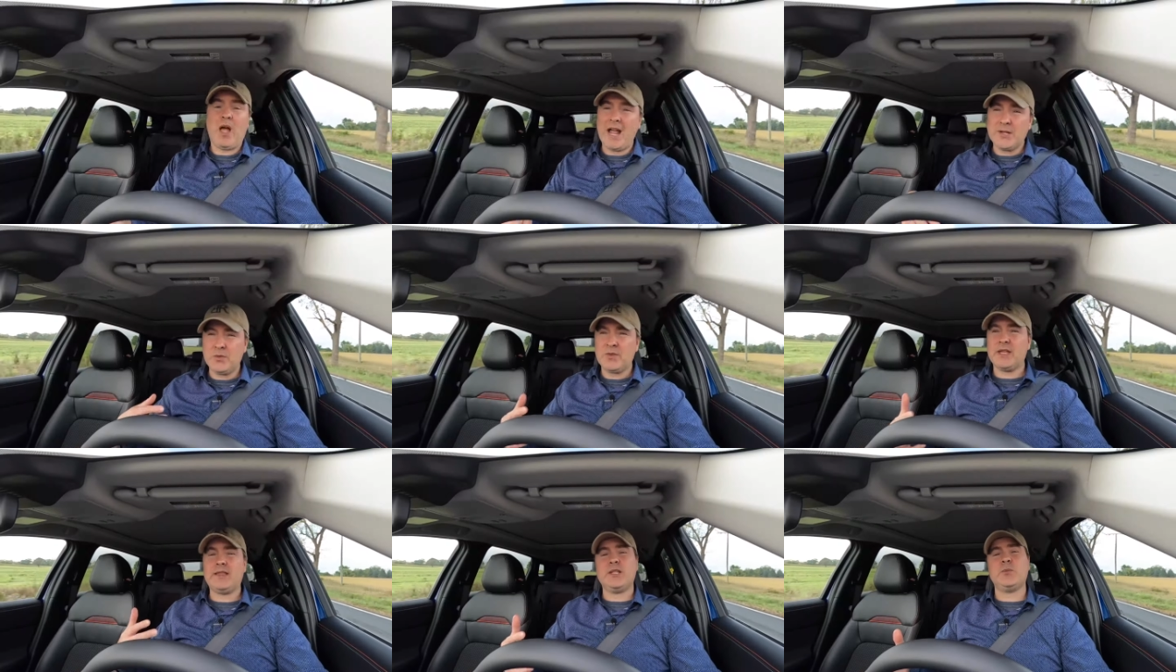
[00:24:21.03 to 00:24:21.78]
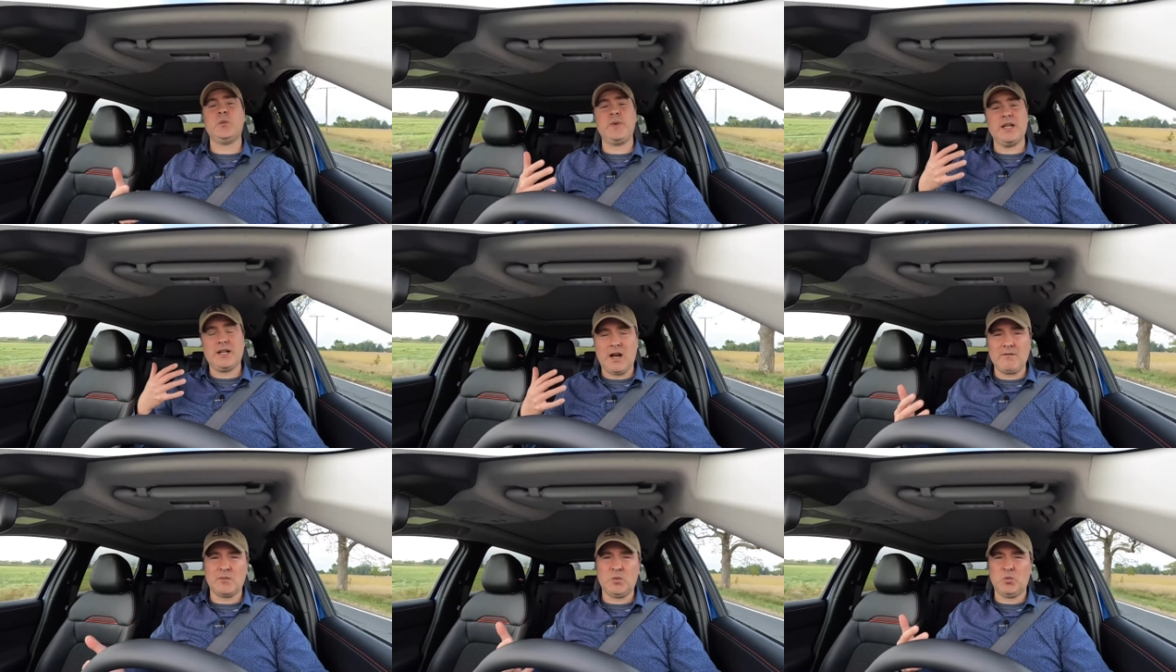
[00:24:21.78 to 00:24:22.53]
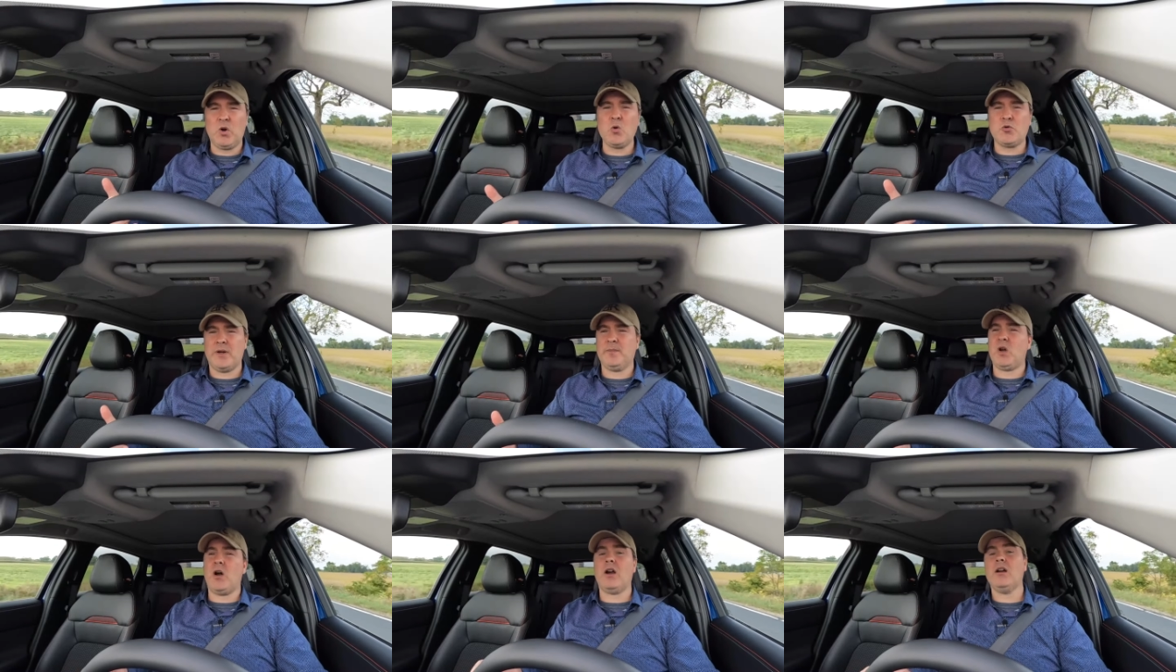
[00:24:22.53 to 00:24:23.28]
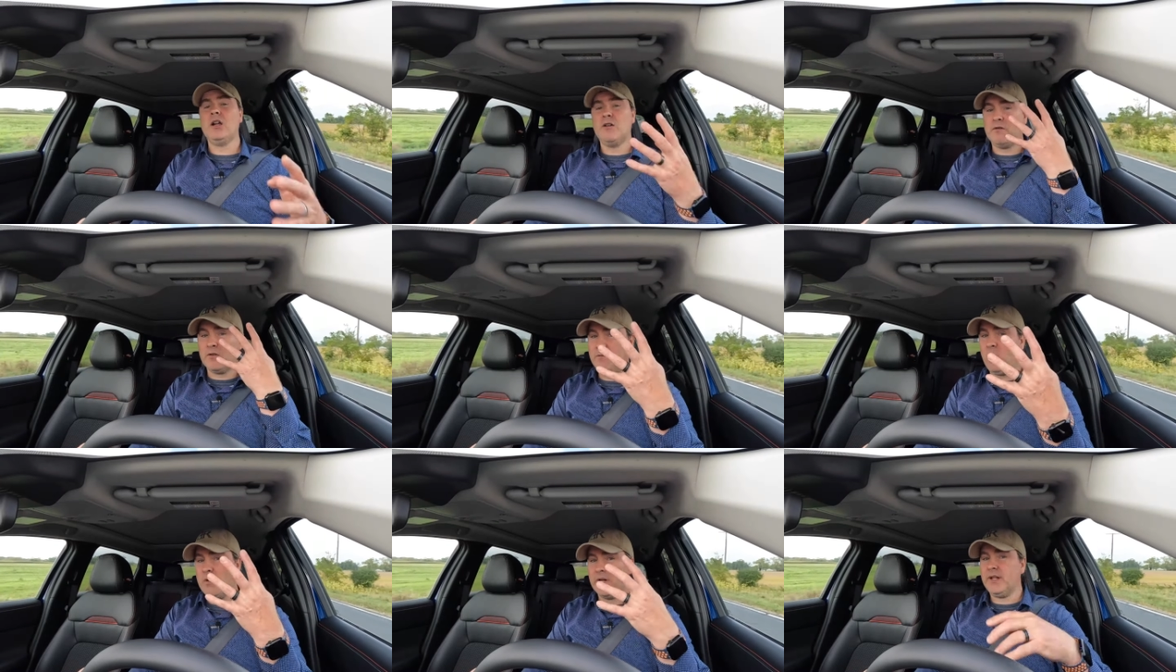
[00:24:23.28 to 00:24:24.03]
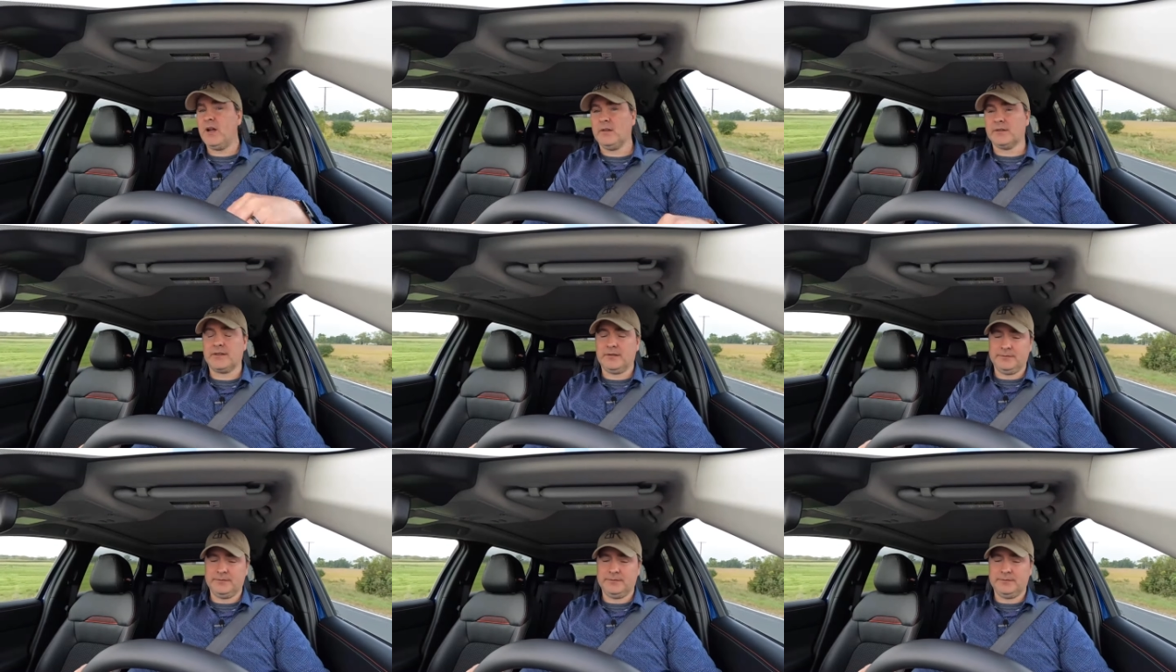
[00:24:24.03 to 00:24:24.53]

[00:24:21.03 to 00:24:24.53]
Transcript: I do think this would be a comfortable road trip car for 4 adults.